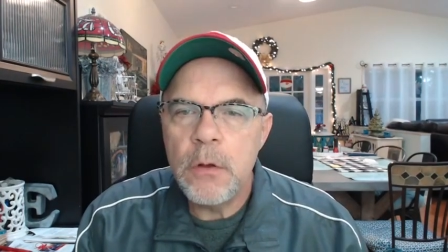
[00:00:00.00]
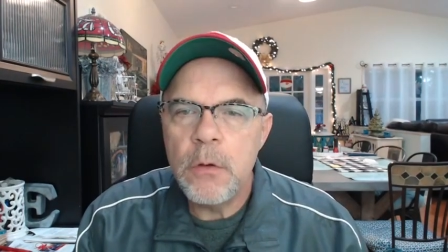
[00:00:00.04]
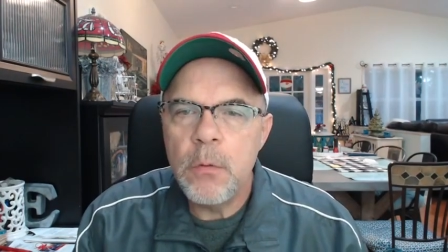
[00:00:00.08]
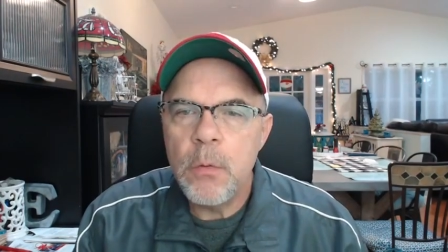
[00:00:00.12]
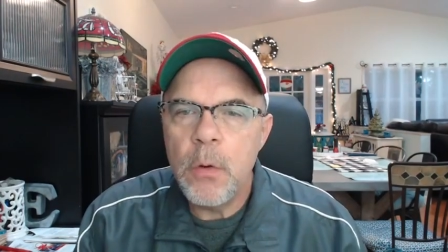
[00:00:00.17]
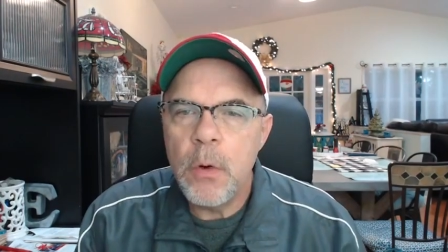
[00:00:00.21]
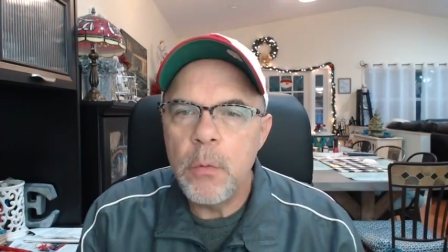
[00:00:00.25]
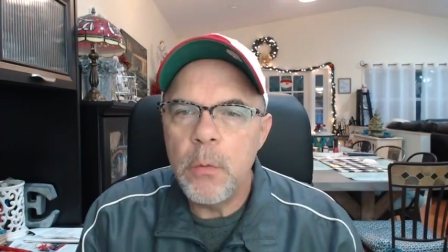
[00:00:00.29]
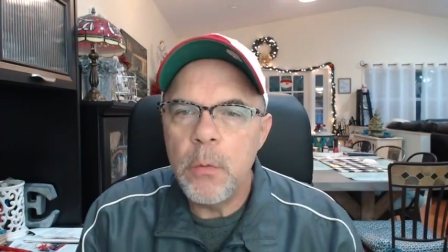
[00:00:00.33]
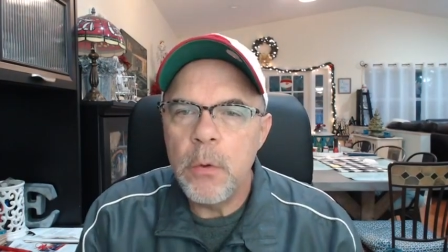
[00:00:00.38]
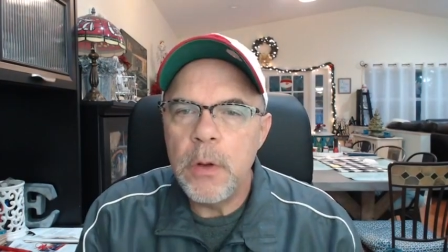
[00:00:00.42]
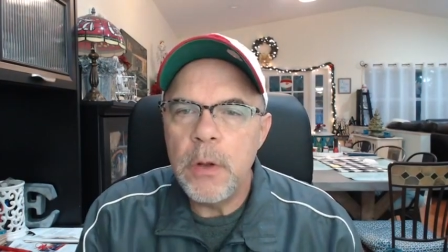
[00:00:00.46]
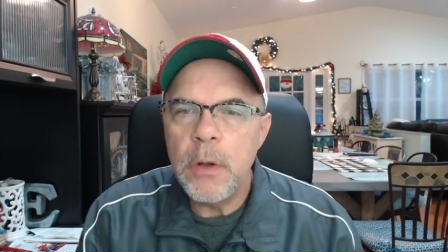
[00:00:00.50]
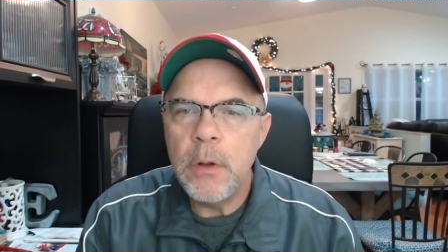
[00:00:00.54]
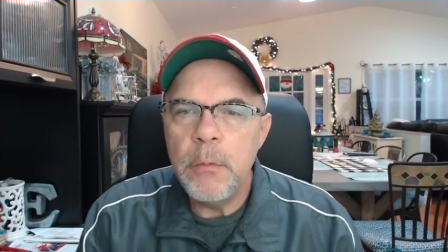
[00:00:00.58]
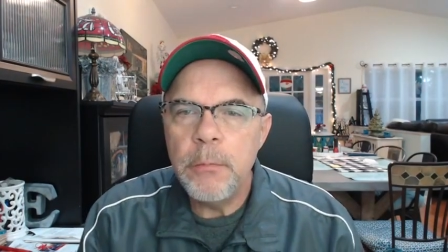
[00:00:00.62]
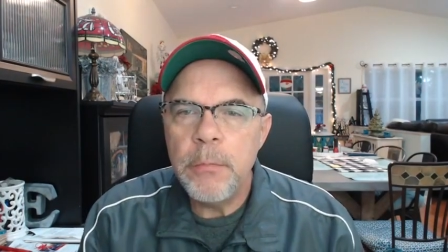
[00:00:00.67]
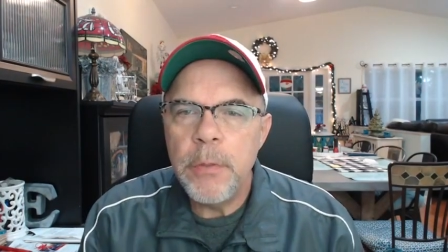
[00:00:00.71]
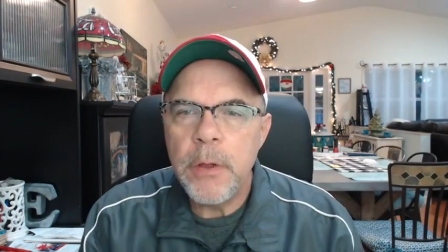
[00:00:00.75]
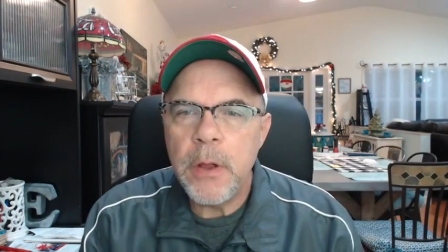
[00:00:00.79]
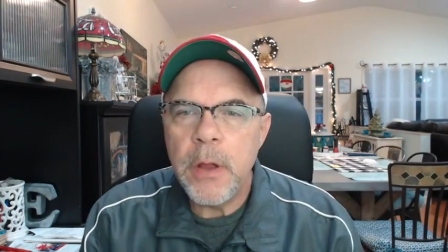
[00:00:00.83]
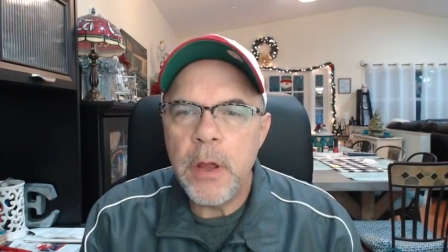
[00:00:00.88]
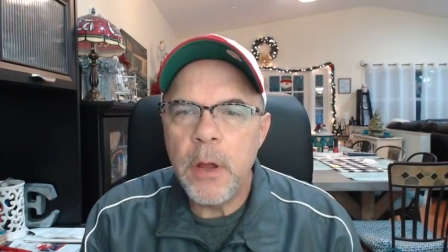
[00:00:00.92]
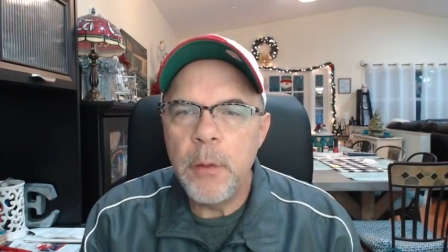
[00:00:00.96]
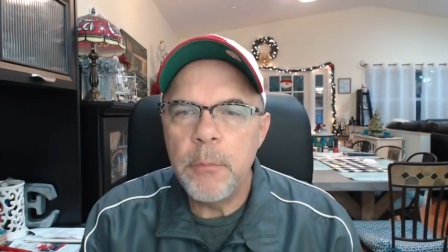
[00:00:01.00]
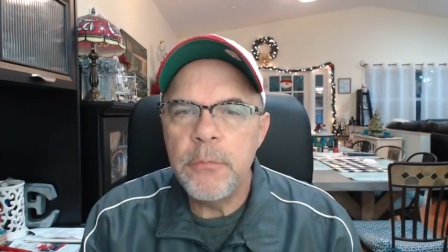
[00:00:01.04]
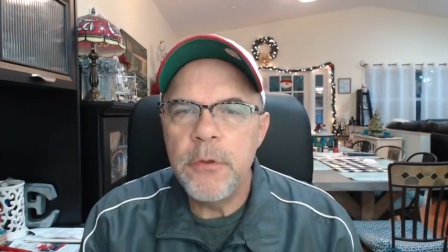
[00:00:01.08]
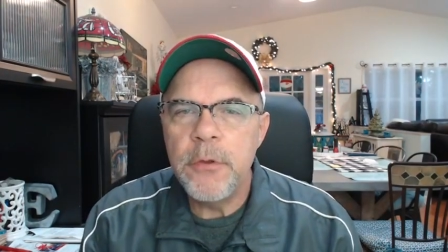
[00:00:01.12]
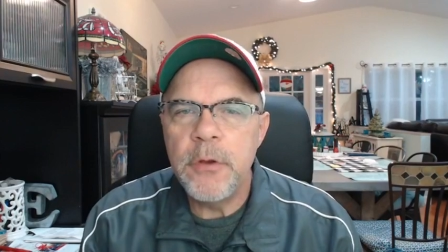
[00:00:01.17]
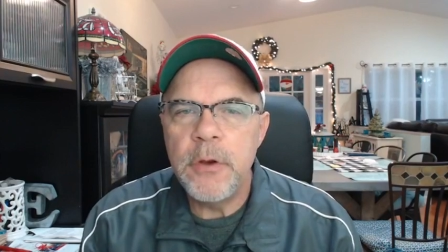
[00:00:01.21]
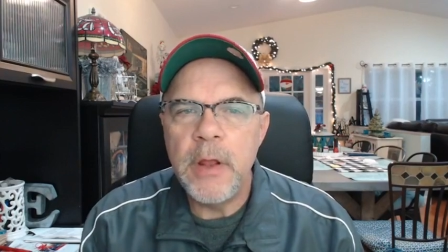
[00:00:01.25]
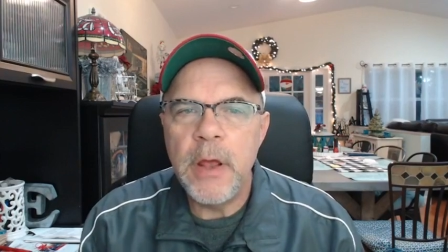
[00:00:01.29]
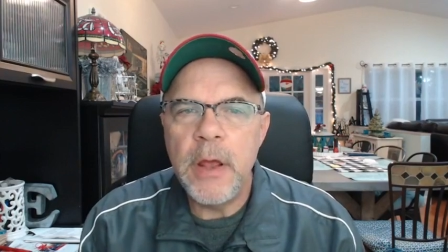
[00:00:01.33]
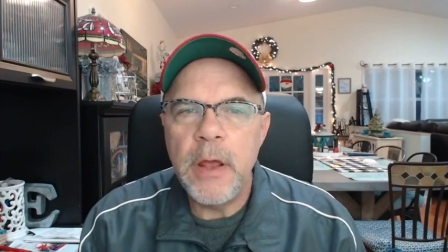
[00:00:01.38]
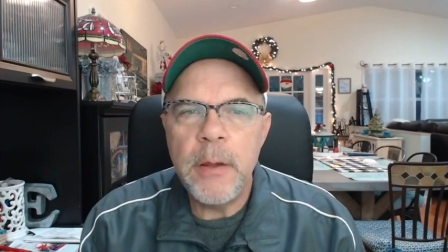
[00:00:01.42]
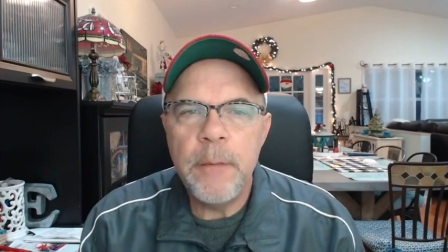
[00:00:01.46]
where we pick up
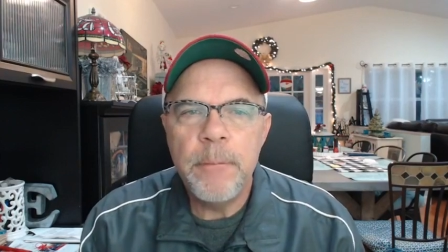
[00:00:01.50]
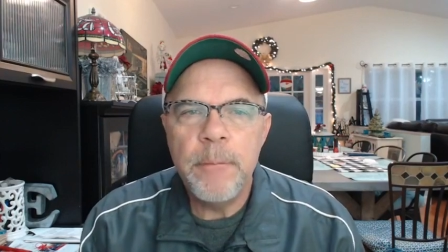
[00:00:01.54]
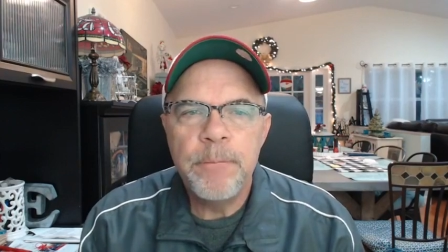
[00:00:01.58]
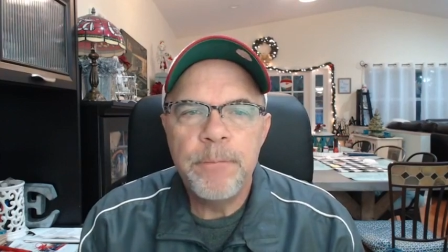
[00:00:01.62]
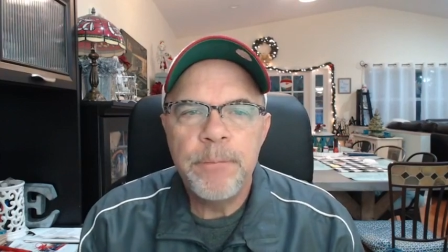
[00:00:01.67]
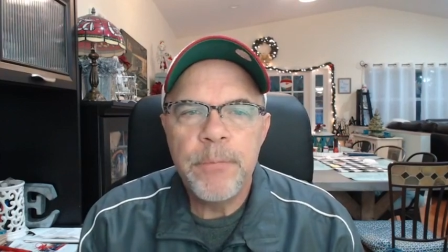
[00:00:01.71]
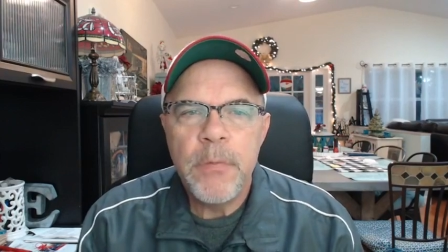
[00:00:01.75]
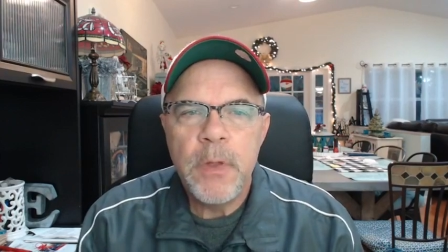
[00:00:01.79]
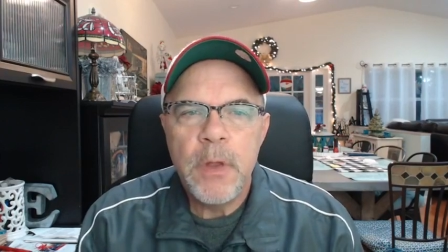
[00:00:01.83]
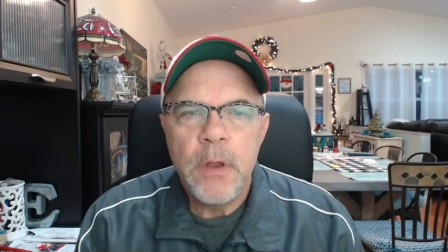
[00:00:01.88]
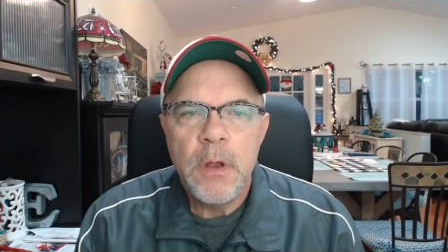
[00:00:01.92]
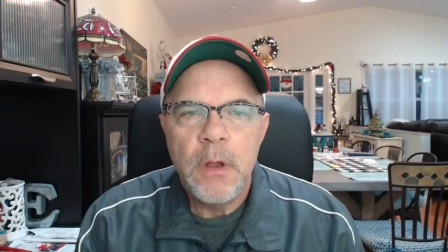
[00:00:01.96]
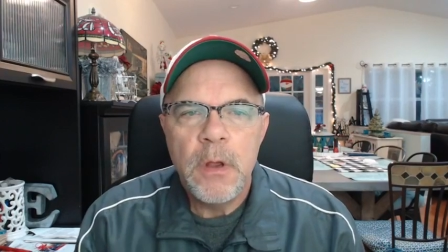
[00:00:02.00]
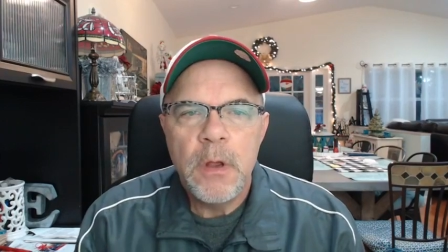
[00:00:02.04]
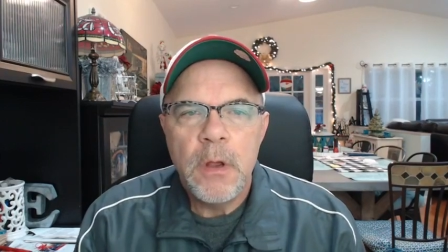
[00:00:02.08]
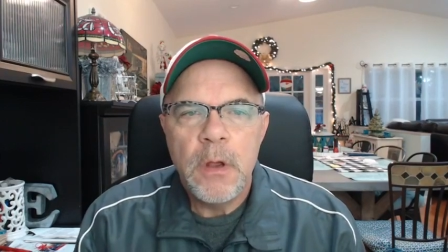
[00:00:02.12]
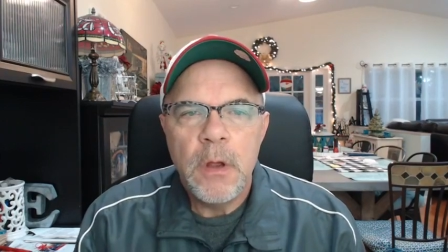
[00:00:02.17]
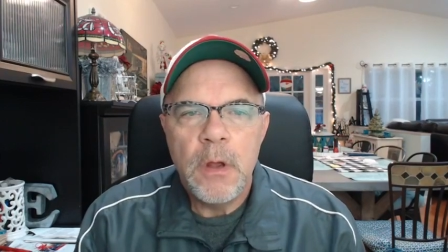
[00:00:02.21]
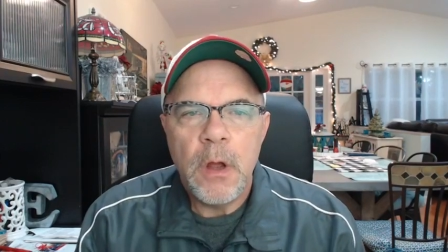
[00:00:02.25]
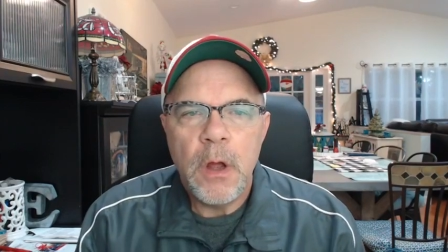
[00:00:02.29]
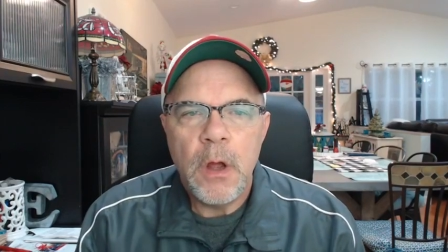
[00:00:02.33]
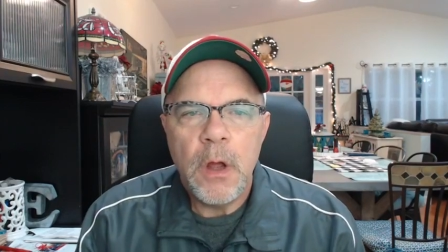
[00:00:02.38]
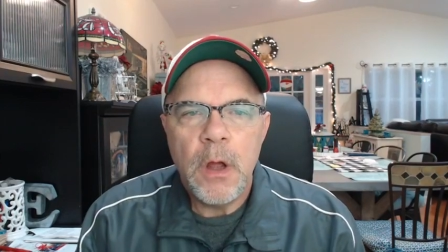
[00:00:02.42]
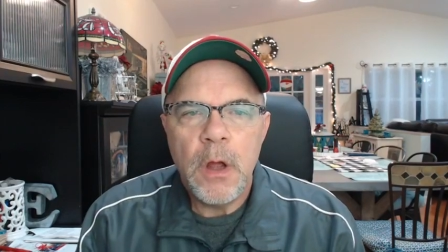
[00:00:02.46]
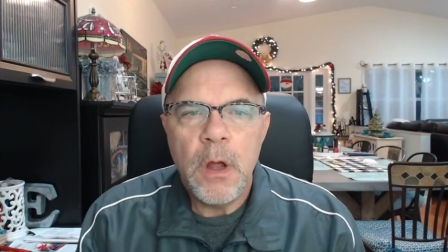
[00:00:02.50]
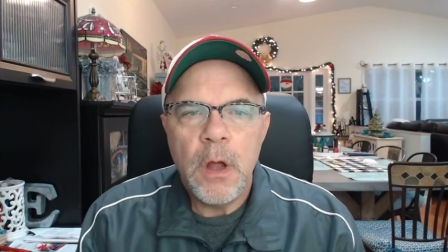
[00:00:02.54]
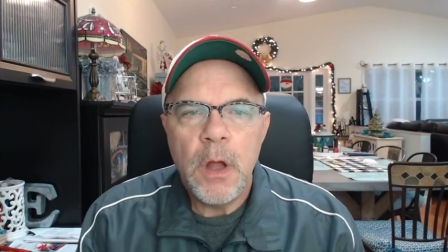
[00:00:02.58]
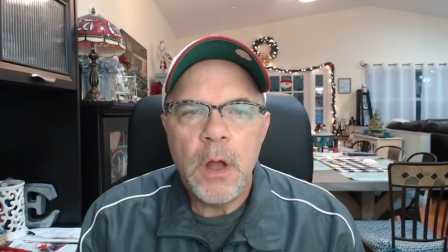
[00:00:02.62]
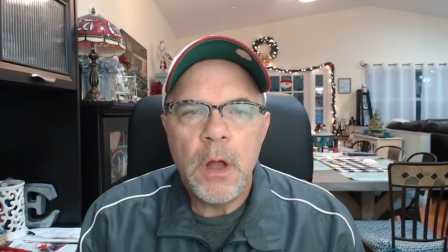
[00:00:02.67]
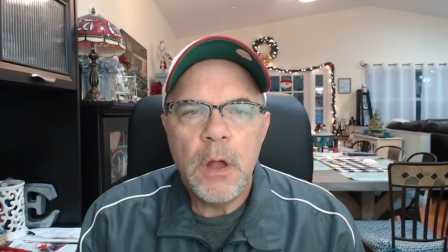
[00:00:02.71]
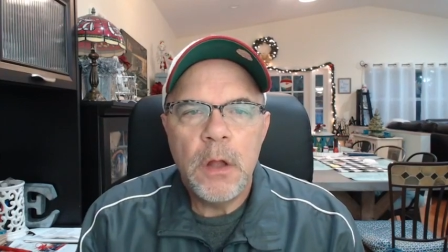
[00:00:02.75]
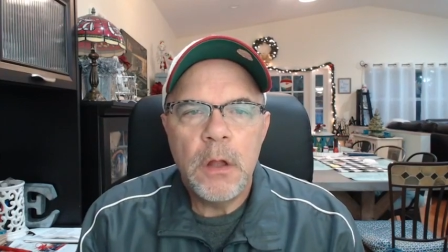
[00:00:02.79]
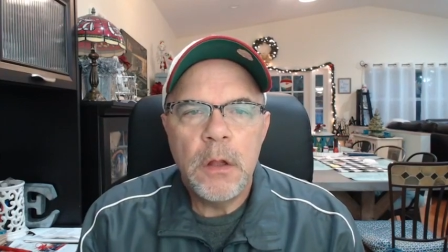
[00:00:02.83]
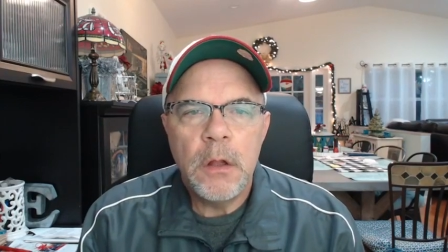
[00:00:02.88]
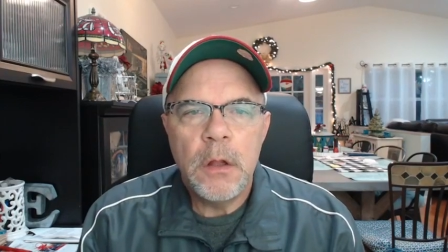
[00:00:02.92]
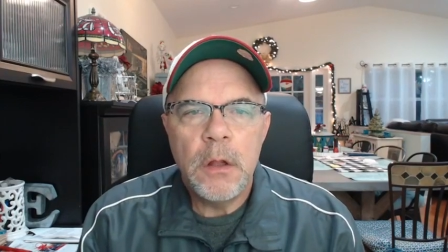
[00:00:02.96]
today,
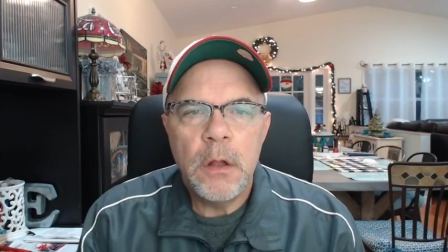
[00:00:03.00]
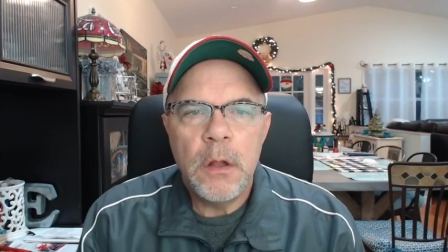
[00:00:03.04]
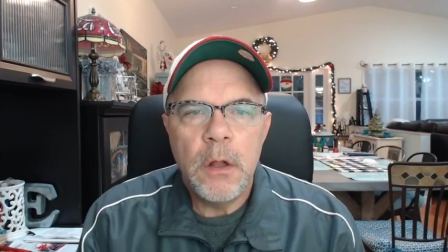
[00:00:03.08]
uh,